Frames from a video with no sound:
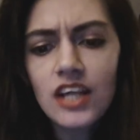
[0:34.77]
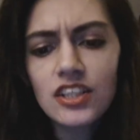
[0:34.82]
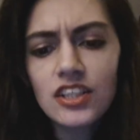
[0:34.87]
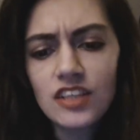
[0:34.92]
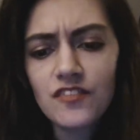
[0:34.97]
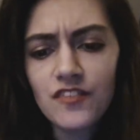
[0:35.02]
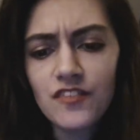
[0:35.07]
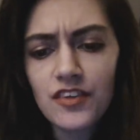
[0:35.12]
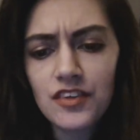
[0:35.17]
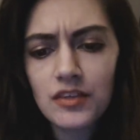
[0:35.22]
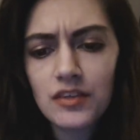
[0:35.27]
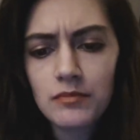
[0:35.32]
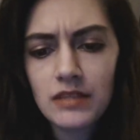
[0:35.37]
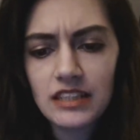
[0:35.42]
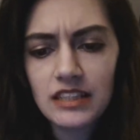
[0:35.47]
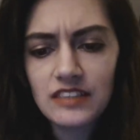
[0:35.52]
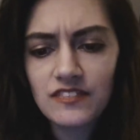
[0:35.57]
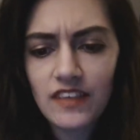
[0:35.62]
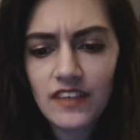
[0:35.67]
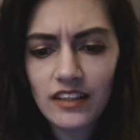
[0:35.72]
She further
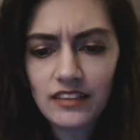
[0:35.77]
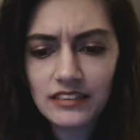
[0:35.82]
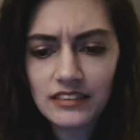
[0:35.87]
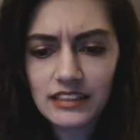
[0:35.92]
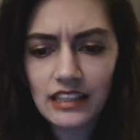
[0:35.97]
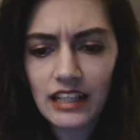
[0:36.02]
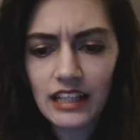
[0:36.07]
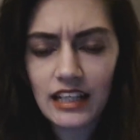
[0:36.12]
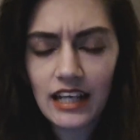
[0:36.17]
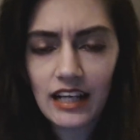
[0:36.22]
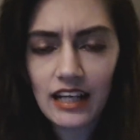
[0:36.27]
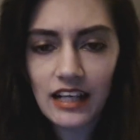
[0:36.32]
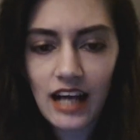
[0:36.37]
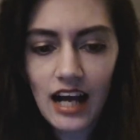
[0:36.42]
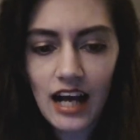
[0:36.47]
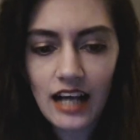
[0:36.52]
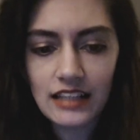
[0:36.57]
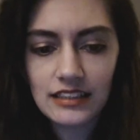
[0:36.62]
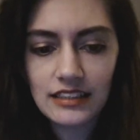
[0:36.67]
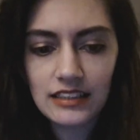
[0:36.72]
meets fellow Sunnydale
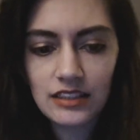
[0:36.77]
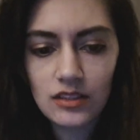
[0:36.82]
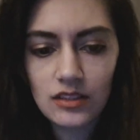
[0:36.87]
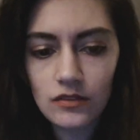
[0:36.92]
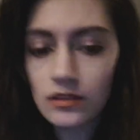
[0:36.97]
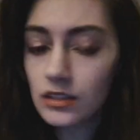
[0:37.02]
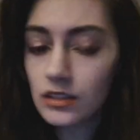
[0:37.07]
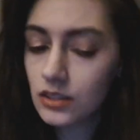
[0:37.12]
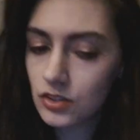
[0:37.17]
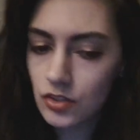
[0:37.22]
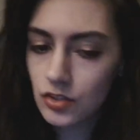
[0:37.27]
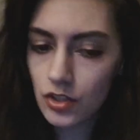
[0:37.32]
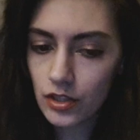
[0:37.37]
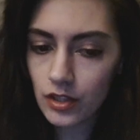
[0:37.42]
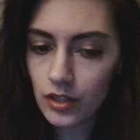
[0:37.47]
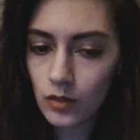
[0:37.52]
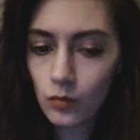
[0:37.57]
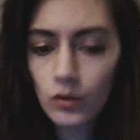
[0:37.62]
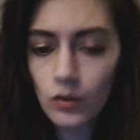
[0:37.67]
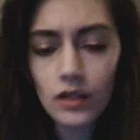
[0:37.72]
High students,
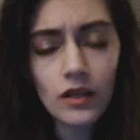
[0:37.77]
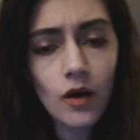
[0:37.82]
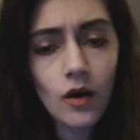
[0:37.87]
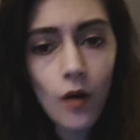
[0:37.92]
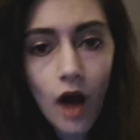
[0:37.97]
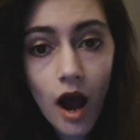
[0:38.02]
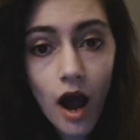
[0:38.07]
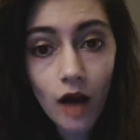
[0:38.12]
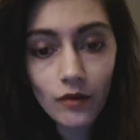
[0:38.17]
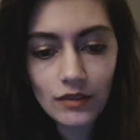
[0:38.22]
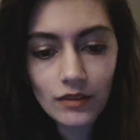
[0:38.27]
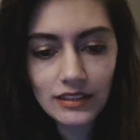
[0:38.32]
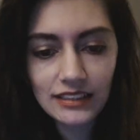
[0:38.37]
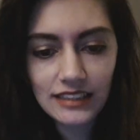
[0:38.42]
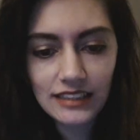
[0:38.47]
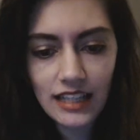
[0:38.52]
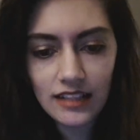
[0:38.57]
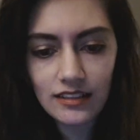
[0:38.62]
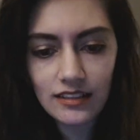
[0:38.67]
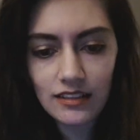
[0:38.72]
nerdy Willow,
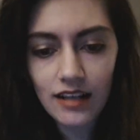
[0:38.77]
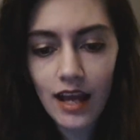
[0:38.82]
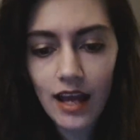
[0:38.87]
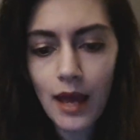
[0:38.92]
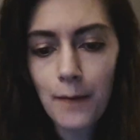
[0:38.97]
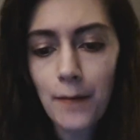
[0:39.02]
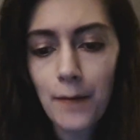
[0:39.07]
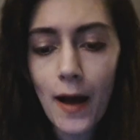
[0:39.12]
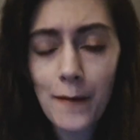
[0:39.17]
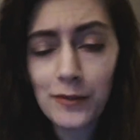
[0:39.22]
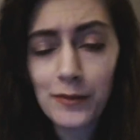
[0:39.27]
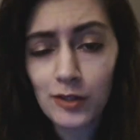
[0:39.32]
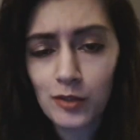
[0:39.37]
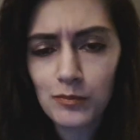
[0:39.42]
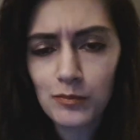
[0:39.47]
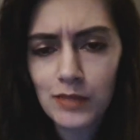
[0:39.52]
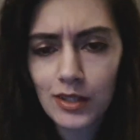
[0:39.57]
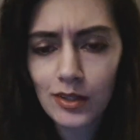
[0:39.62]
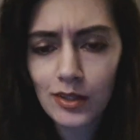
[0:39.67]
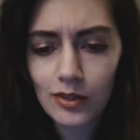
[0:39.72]
awkward Xander, and
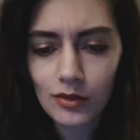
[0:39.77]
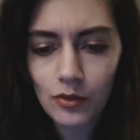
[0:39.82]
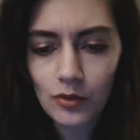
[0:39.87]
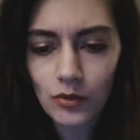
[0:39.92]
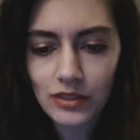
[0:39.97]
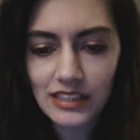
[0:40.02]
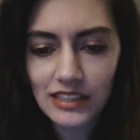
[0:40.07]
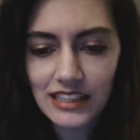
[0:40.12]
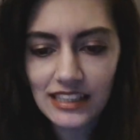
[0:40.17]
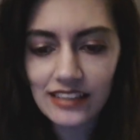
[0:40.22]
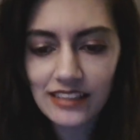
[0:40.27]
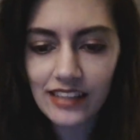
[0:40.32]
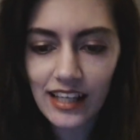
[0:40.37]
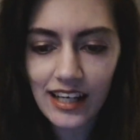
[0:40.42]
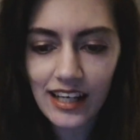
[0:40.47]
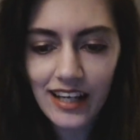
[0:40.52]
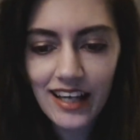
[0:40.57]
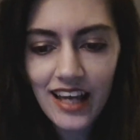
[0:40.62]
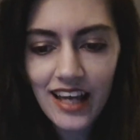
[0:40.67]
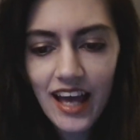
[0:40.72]
popular mean girl
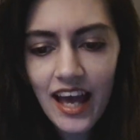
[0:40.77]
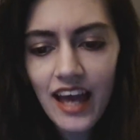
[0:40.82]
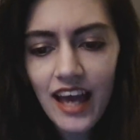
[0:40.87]
Cordelia.